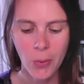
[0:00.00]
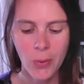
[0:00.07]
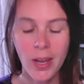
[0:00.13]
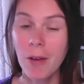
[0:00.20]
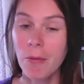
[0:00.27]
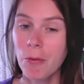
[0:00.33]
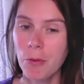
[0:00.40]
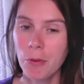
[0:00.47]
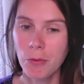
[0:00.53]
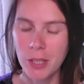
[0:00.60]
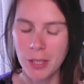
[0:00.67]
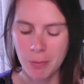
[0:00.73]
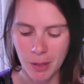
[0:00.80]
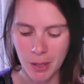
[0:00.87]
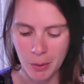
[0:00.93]
We have a
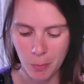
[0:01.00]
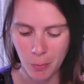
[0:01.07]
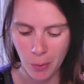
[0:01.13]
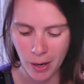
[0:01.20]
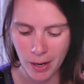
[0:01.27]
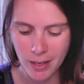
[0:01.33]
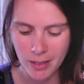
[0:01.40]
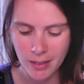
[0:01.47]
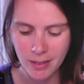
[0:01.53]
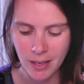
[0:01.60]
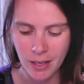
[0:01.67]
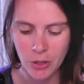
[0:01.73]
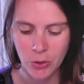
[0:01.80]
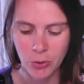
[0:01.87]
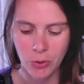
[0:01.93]
fifteen minute break
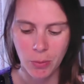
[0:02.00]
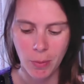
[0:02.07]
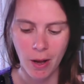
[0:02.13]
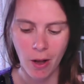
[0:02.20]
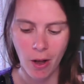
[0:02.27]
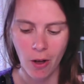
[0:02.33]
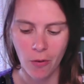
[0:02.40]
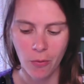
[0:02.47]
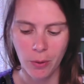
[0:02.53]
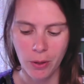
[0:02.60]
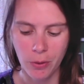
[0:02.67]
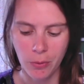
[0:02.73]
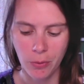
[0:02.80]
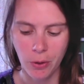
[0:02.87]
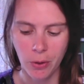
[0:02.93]
scheduled about halfway
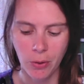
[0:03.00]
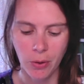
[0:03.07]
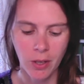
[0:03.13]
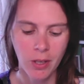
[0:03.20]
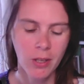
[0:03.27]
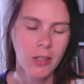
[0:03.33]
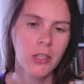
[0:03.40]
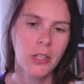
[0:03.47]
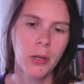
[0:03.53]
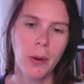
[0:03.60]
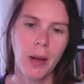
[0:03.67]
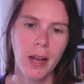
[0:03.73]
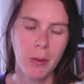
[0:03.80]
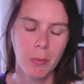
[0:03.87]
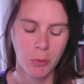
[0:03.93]
through, so
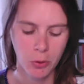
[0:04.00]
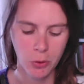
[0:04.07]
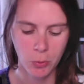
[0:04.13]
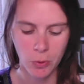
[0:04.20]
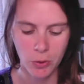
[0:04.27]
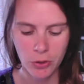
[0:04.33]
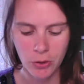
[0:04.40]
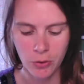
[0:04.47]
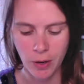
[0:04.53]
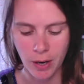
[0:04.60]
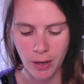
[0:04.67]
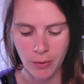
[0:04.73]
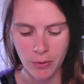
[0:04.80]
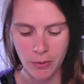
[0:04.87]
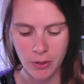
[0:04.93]
you're able to wander
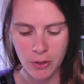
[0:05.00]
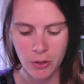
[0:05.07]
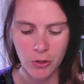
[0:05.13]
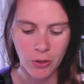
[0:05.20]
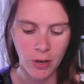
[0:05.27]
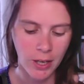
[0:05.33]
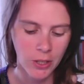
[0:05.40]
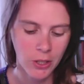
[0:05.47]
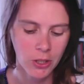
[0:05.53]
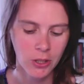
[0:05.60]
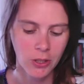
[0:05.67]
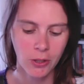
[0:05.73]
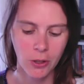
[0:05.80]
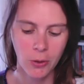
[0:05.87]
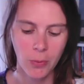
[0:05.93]
around, stretch,
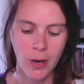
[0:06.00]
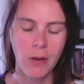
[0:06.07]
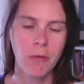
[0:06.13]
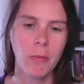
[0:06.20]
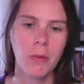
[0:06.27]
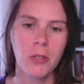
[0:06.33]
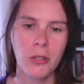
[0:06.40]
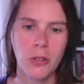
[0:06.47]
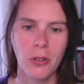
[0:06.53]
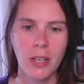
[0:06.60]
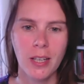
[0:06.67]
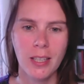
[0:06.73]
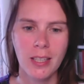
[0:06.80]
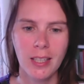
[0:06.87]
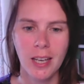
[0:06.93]
look away from the
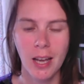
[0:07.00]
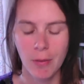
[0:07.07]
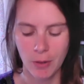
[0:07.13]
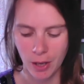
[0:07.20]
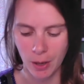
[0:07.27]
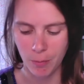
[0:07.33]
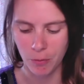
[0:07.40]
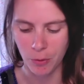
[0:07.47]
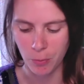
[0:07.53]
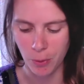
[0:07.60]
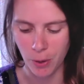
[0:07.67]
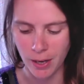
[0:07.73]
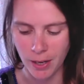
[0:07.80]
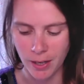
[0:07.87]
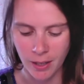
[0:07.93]
screen and have a comfort
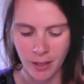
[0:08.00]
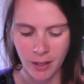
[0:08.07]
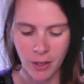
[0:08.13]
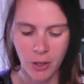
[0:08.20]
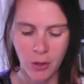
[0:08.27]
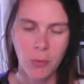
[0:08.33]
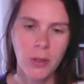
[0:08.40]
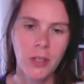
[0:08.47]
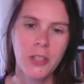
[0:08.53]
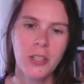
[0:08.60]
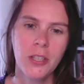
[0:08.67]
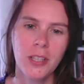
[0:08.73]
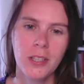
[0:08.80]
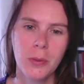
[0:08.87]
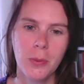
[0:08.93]
break,
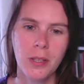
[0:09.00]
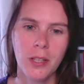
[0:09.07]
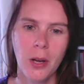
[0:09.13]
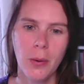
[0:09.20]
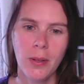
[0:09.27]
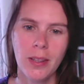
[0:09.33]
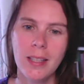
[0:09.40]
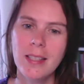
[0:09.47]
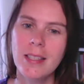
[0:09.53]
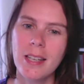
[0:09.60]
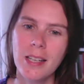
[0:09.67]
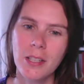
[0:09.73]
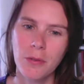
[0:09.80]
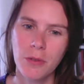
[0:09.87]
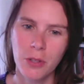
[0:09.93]
which, as we know in these
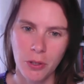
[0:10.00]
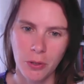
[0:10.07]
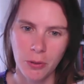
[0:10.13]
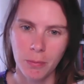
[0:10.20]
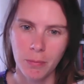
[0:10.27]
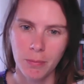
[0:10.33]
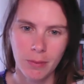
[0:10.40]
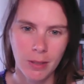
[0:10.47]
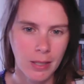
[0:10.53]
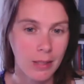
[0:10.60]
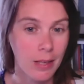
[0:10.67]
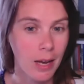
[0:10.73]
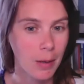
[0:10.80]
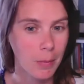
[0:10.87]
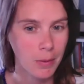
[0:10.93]
days of Zoom, is
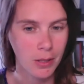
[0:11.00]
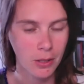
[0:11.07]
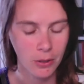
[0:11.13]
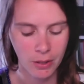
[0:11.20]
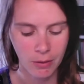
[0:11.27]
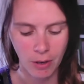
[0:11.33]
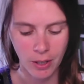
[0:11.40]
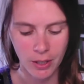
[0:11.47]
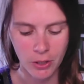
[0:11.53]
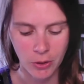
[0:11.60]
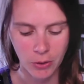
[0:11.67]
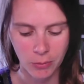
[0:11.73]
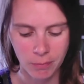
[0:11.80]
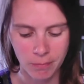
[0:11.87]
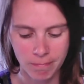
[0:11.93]
absolutely
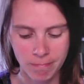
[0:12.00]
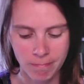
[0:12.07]
vital.